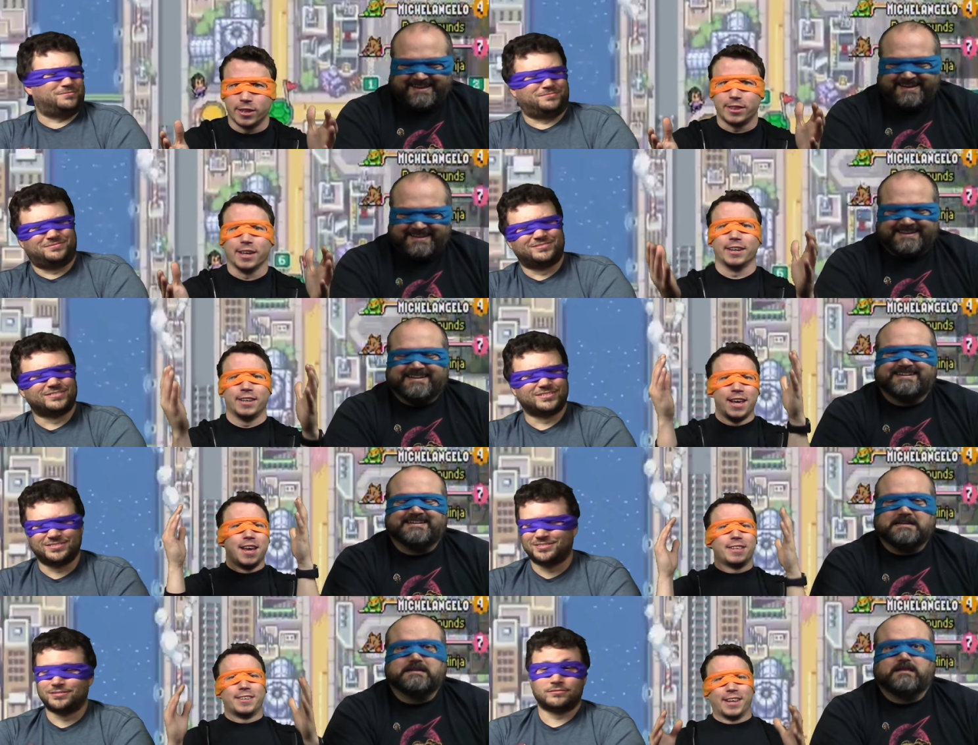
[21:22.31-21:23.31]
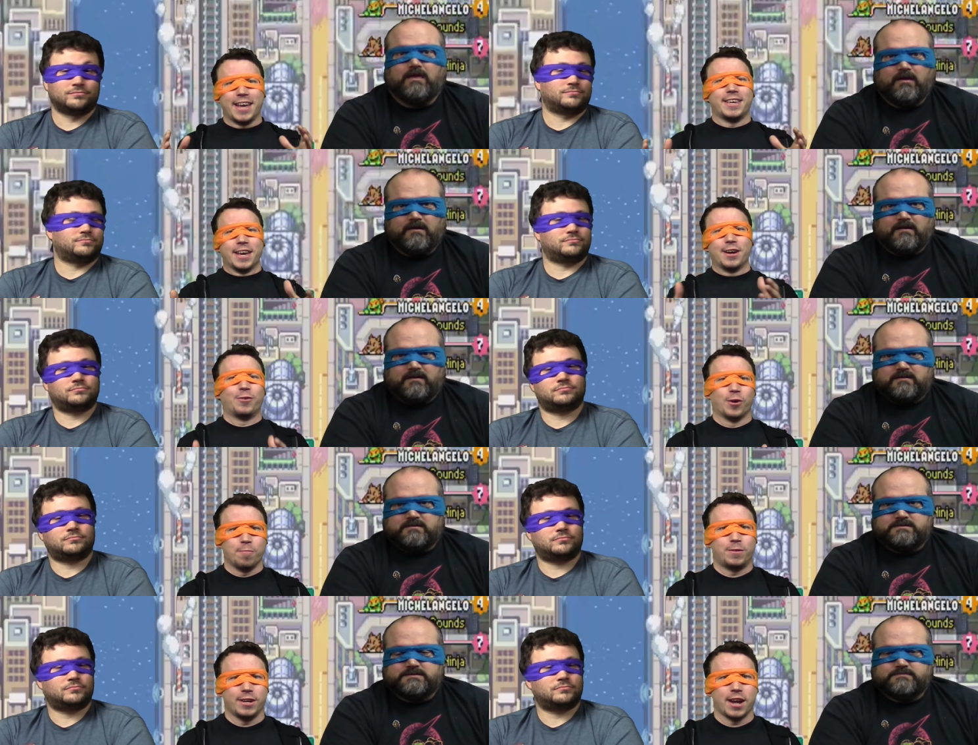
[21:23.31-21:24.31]
Speaker 1: worth it to like get a
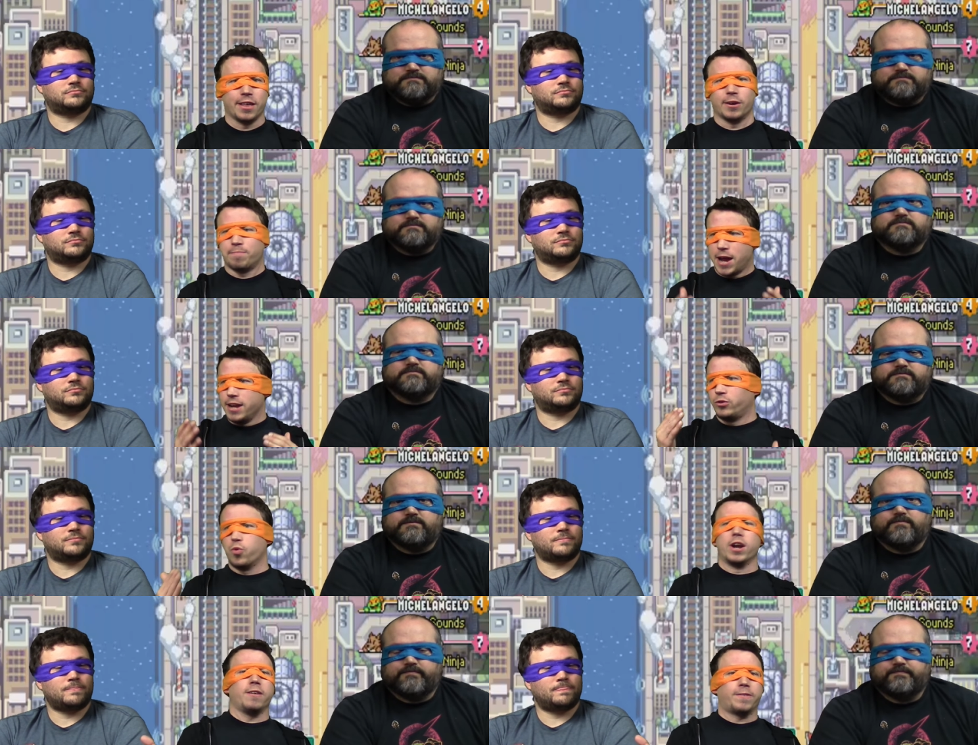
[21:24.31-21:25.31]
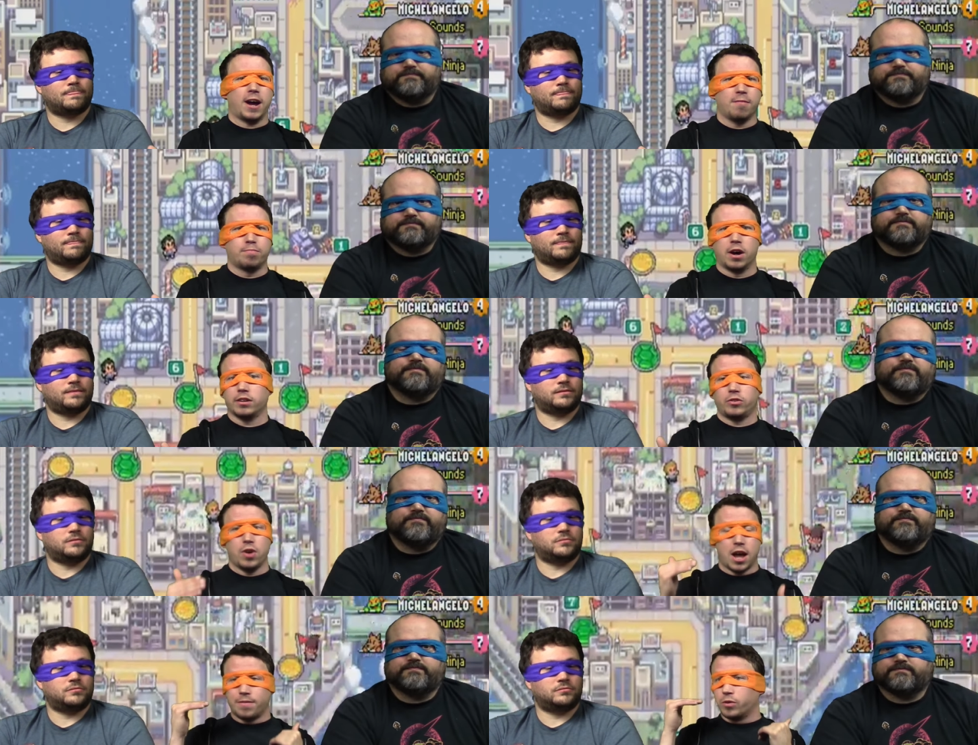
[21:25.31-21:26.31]
group together, pay 25 bucks,
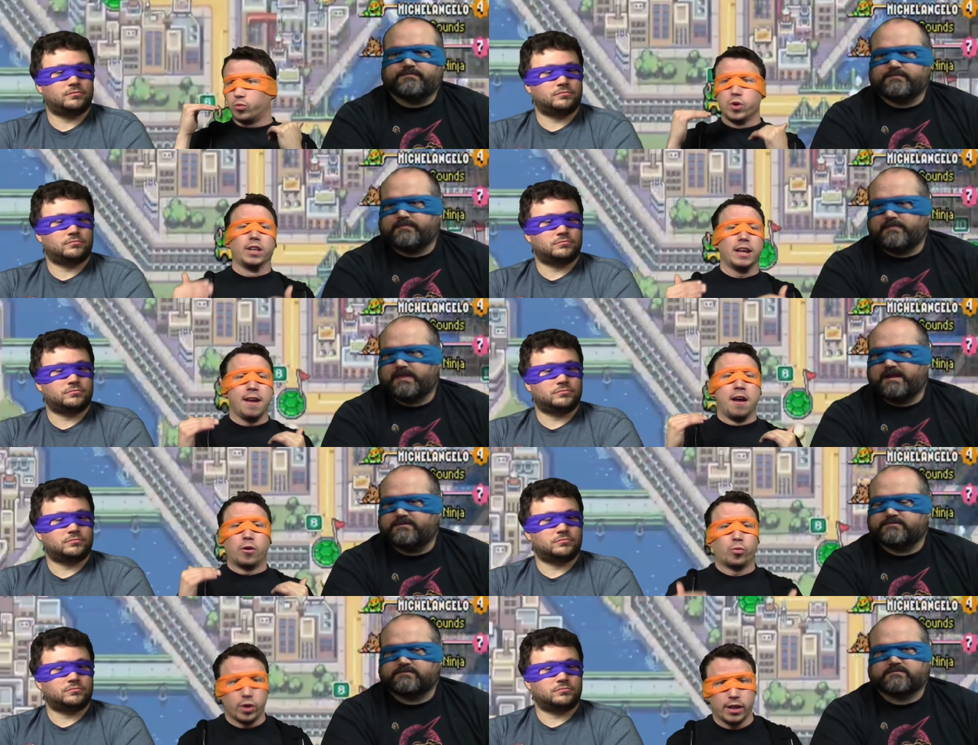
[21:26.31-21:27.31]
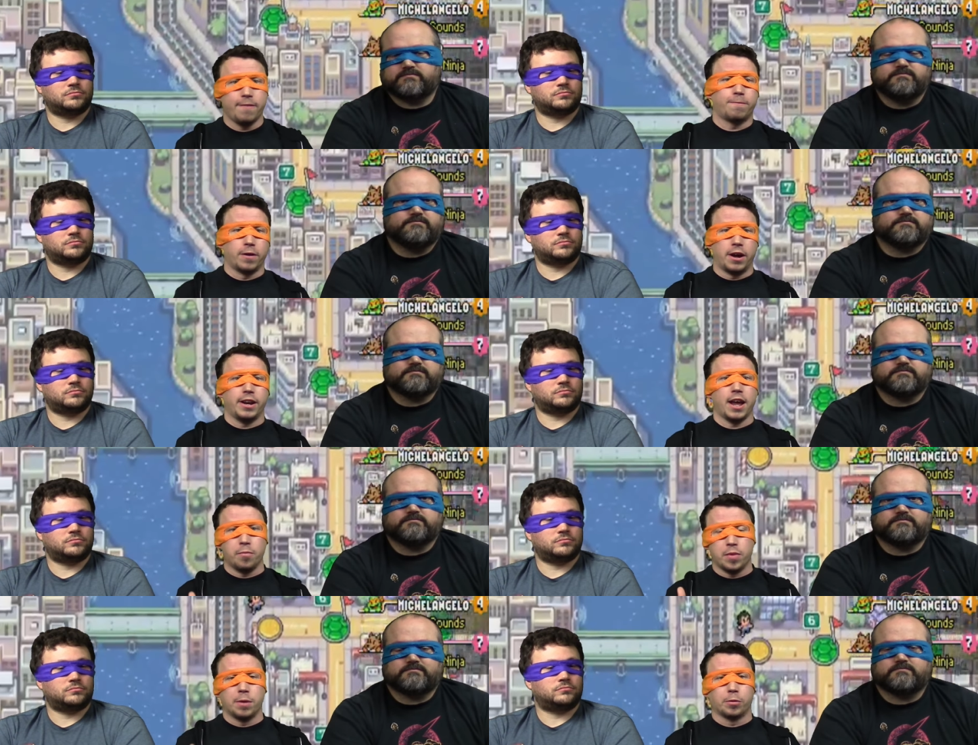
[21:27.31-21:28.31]
you have a really, really fun
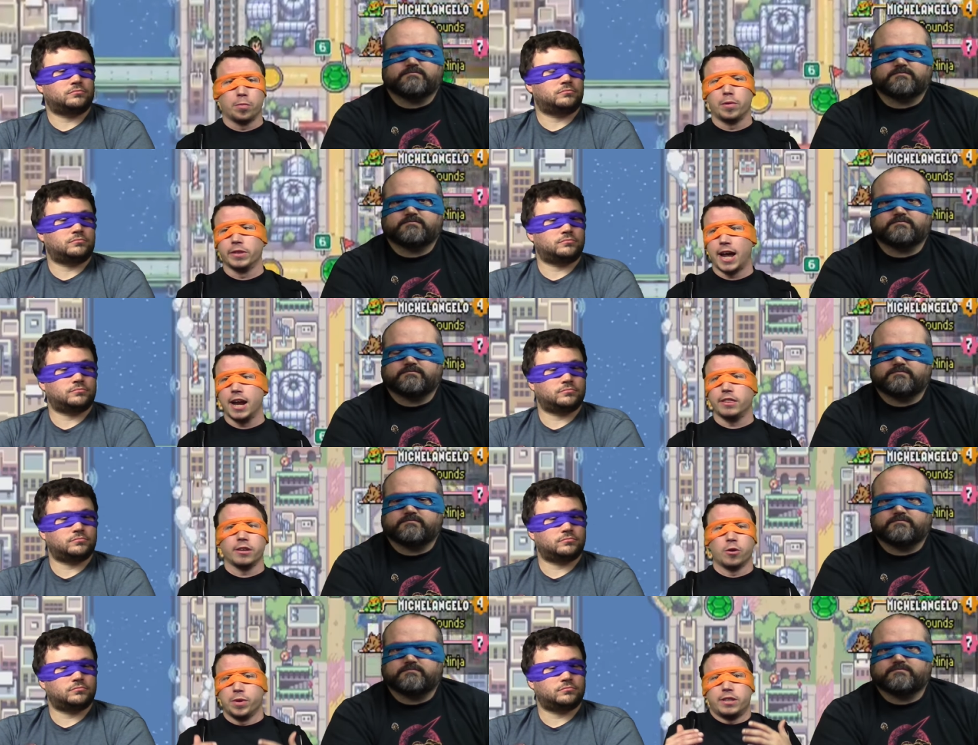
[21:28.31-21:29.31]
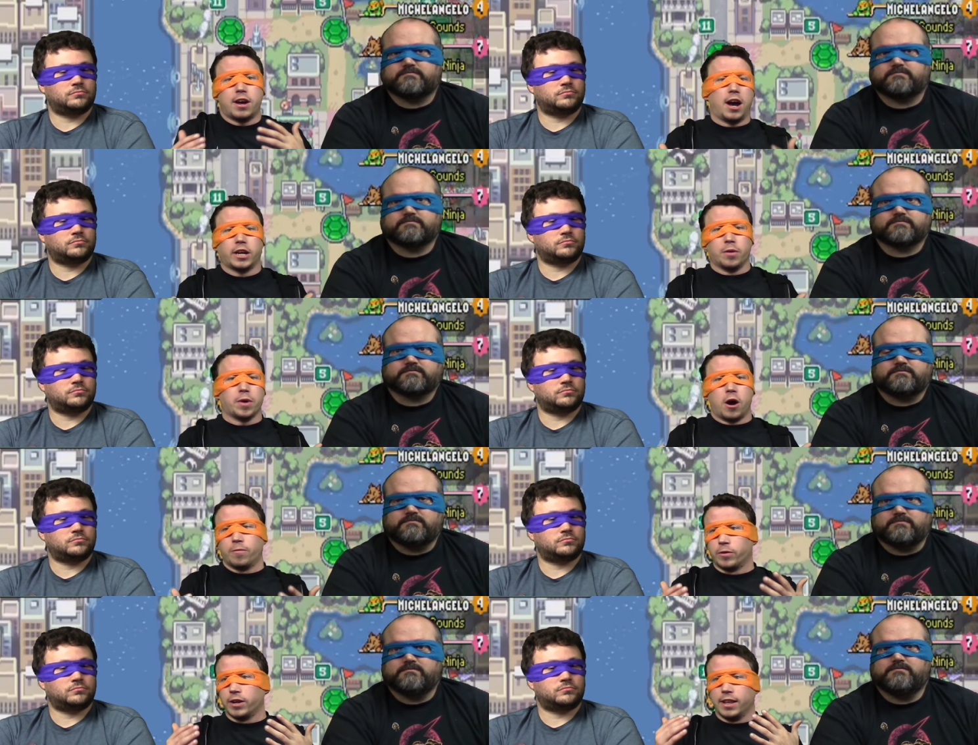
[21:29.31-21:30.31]
and memorable night that you'll be talking
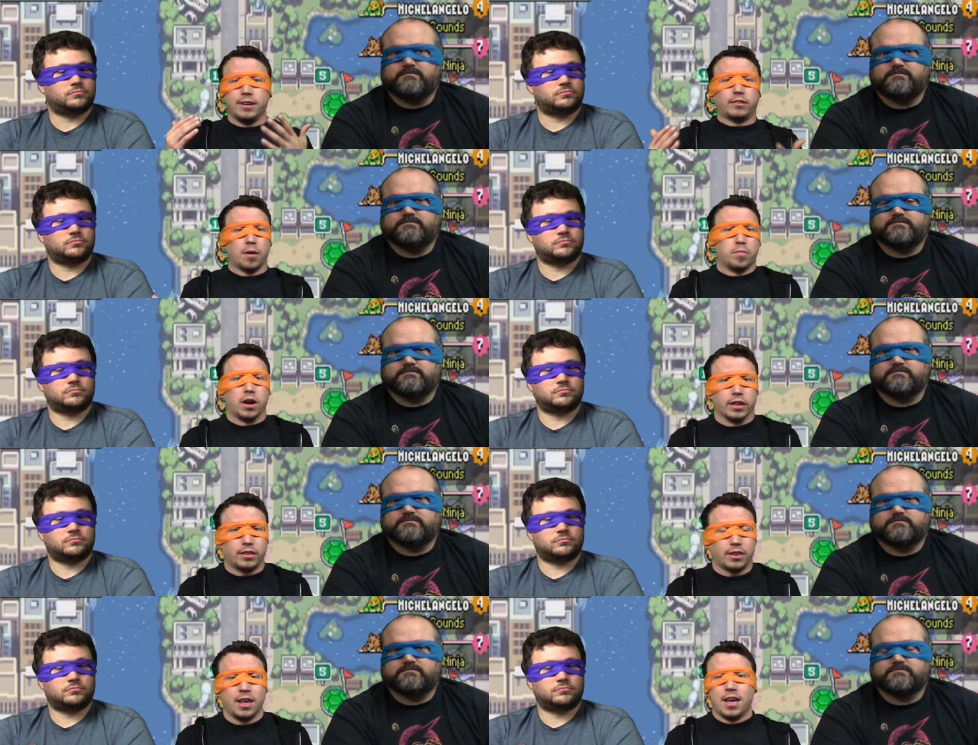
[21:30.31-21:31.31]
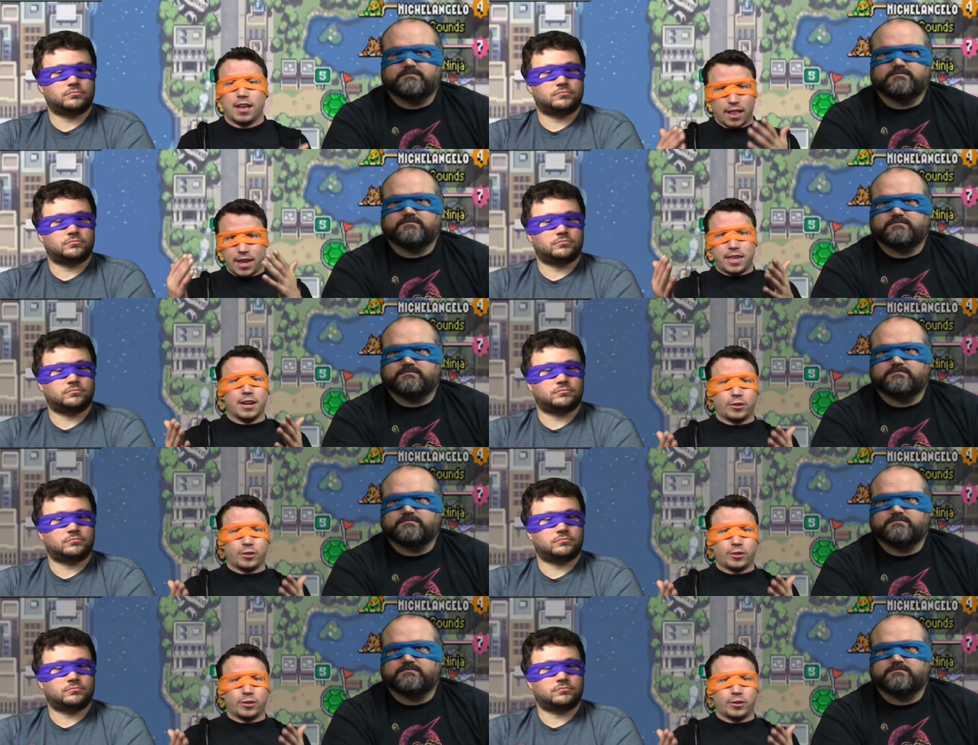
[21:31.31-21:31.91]
about for at least a month. Like